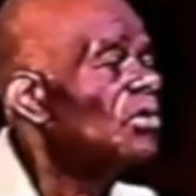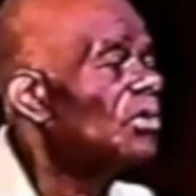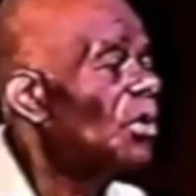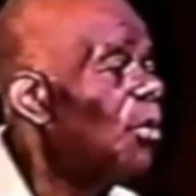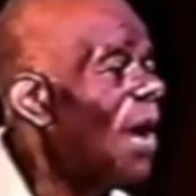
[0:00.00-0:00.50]

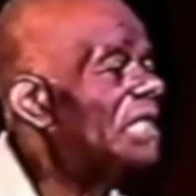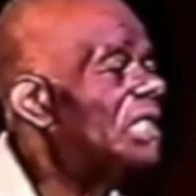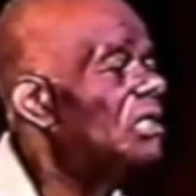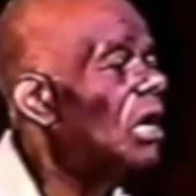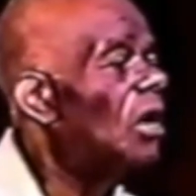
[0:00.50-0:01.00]
So the
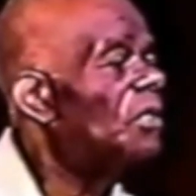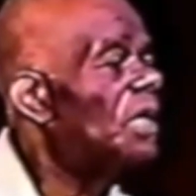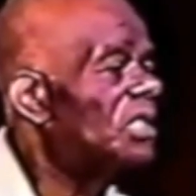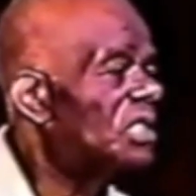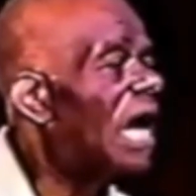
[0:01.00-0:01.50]
whites in
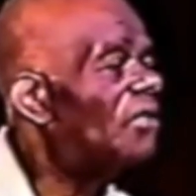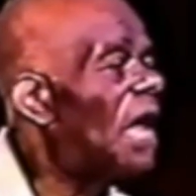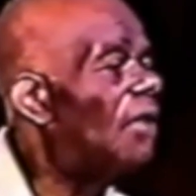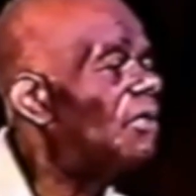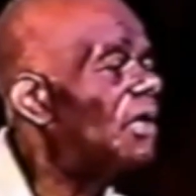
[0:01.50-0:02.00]
South
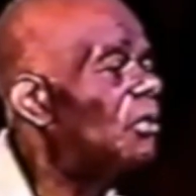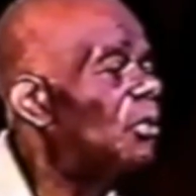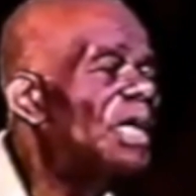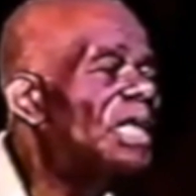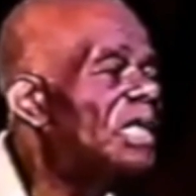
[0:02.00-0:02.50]
Africa
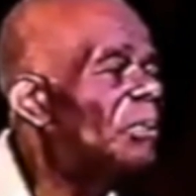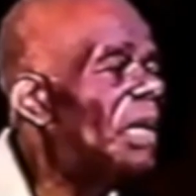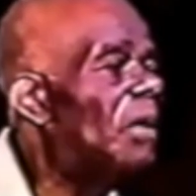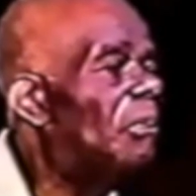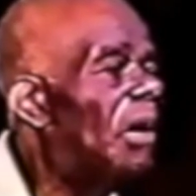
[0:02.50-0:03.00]
willing to
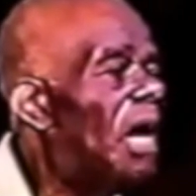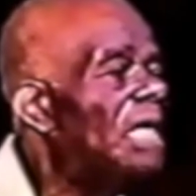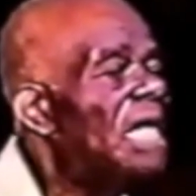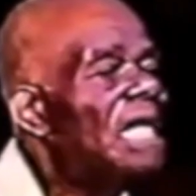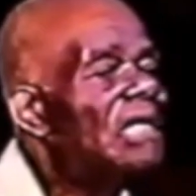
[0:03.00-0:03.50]
play a
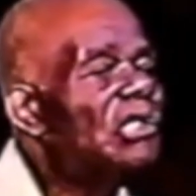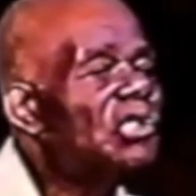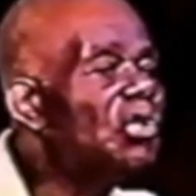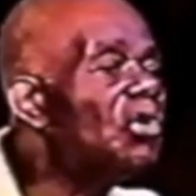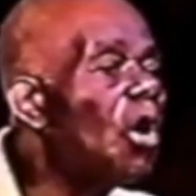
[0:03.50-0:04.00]
part, and the
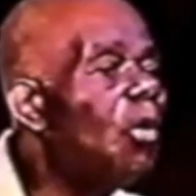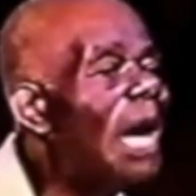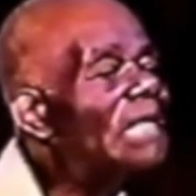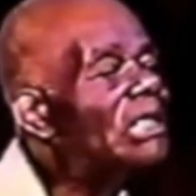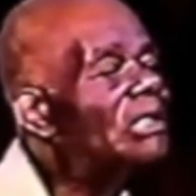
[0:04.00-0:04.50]

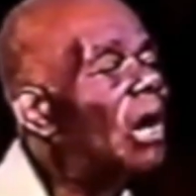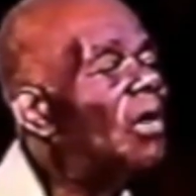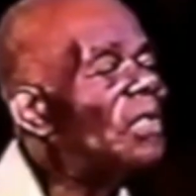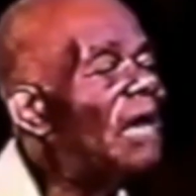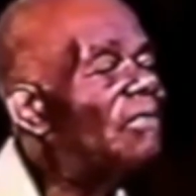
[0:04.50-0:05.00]
pseudo-whites in
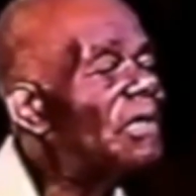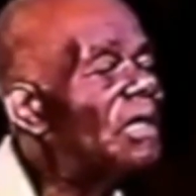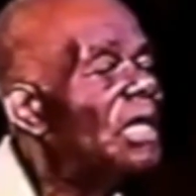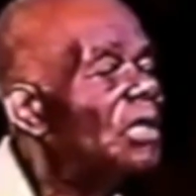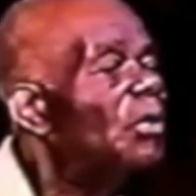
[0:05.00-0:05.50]
North
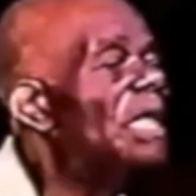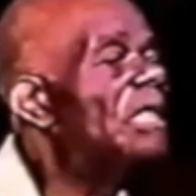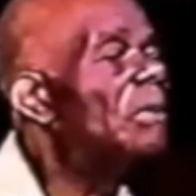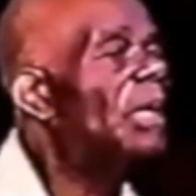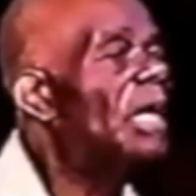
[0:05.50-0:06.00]
Africa
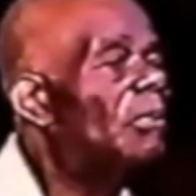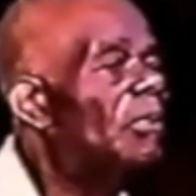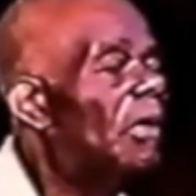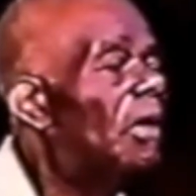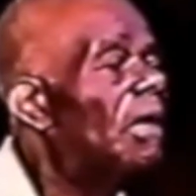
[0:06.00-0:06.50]
willing to play a
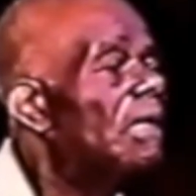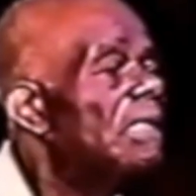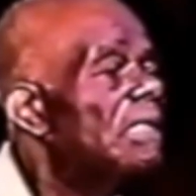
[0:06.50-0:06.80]
part.